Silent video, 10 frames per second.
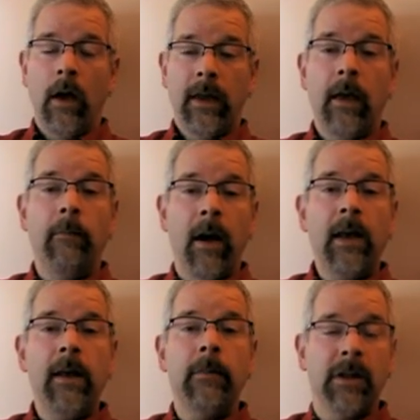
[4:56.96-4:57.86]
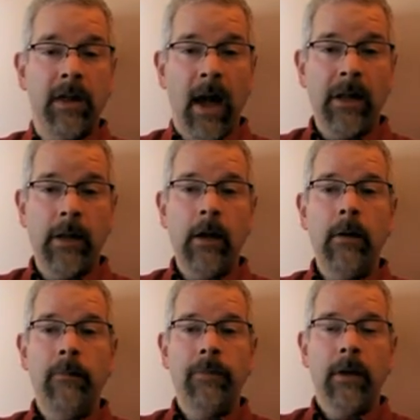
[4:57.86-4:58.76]
again, my name is Dusty,
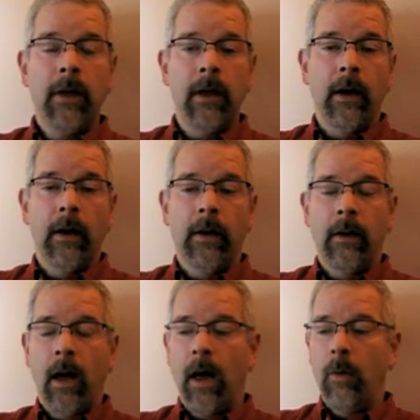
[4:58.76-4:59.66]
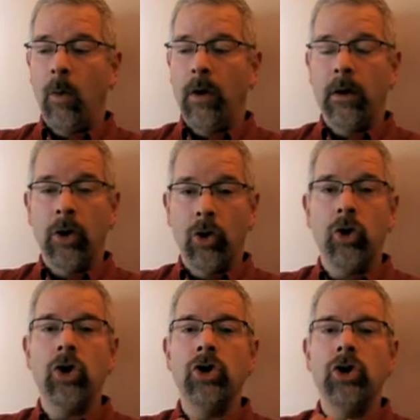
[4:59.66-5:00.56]
and I want to
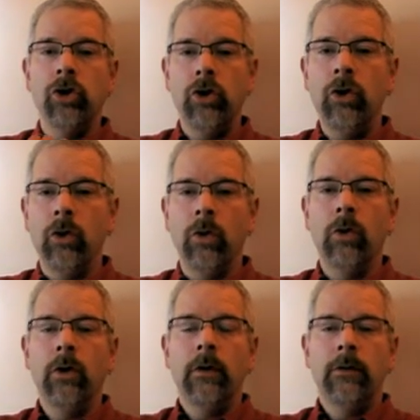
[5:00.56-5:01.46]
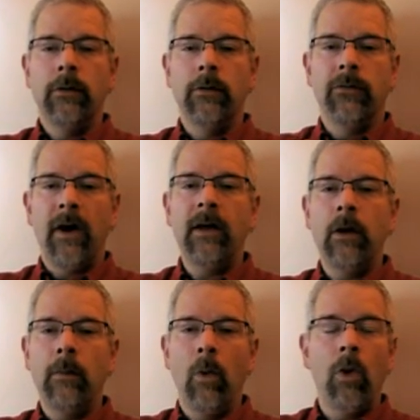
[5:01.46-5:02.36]
encourage you to find
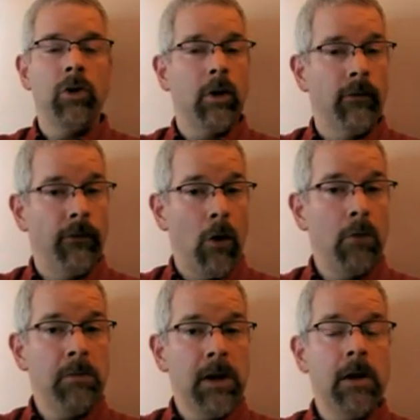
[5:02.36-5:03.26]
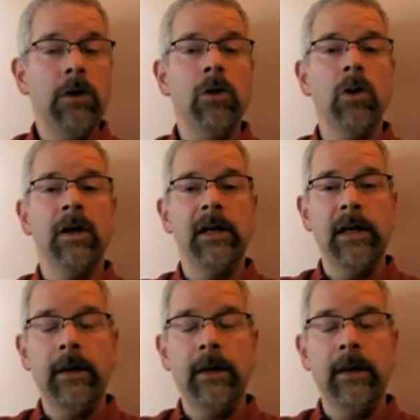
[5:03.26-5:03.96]
out more. You can phone me, you can